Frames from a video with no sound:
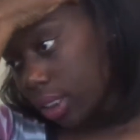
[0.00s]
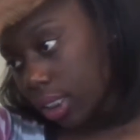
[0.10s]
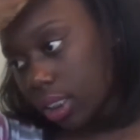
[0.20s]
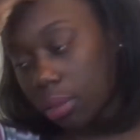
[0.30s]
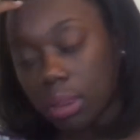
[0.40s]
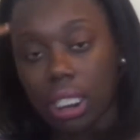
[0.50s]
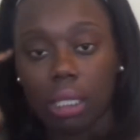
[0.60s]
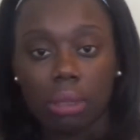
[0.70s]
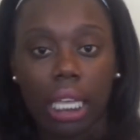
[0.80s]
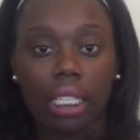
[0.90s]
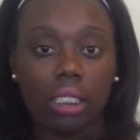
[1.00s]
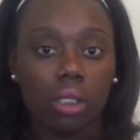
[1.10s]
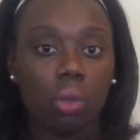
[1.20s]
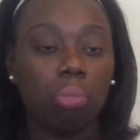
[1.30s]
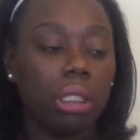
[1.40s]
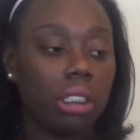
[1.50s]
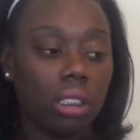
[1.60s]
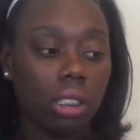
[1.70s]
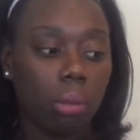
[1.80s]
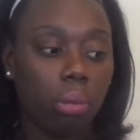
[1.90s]
because sometimes I get so busy
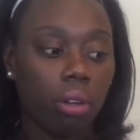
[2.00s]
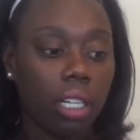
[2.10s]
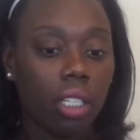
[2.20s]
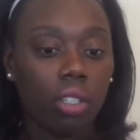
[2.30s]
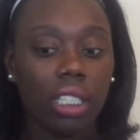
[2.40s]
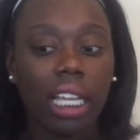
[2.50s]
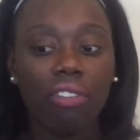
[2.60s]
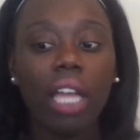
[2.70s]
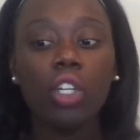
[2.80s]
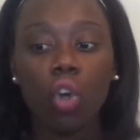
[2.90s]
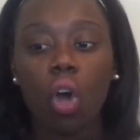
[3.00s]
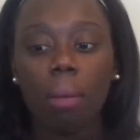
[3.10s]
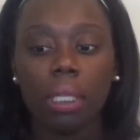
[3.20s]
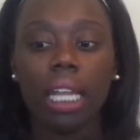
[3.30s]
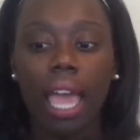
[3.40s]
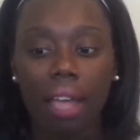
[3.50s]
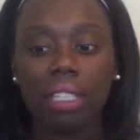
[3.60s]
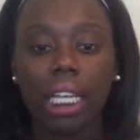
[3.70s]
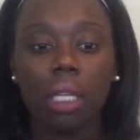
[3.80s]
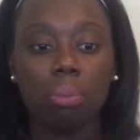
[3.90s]
to the point, or like if I know I'm gonna have
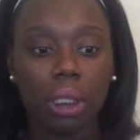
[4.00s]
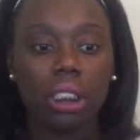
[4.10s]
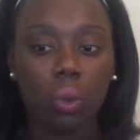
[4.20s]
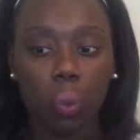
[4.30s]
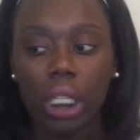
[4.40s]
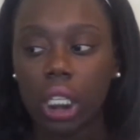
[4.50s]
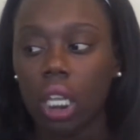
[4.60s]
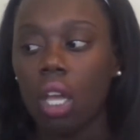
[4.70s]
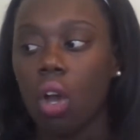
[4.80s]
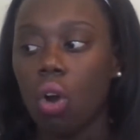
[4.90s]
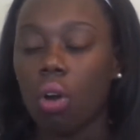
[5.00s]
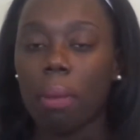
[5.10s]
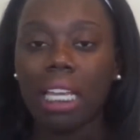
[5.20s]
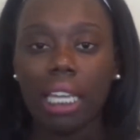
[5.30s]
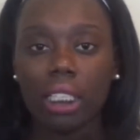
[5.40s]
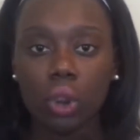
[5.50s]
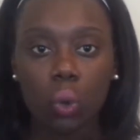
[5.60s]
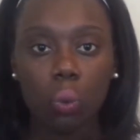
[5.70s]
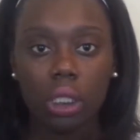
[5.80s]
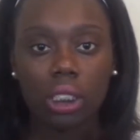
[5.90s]
like a busy week, or my next
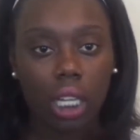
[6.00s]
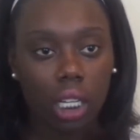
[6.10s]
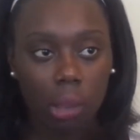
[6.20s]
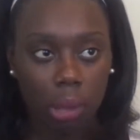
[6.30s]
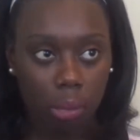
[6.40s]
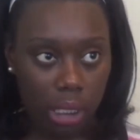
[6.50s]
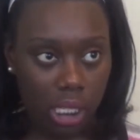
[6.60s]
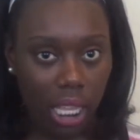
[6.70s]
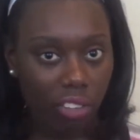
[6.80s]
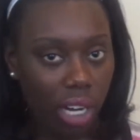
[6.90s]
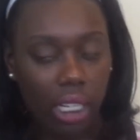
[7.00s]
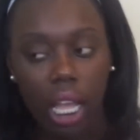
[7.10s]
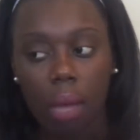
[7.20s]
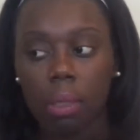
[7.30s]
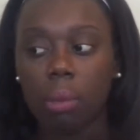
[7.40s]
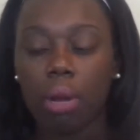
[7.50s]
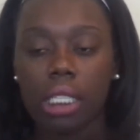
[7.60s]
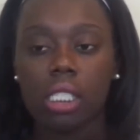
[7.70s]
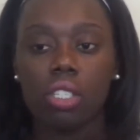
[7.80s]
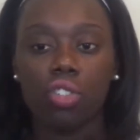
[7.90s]
2 weeks are going to be busy. Like right now, I'm in the
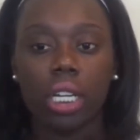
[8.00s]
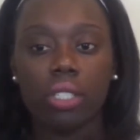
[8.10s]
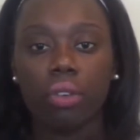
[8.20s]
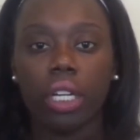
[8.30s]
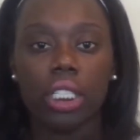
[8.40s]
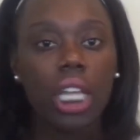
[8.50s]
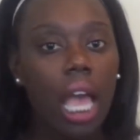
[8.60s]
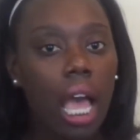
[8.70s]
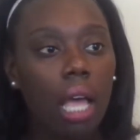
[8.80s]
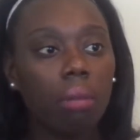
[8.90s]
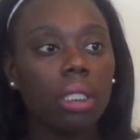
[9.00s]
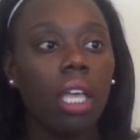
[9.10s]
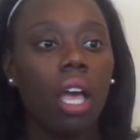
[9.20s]
process of transferring jobs,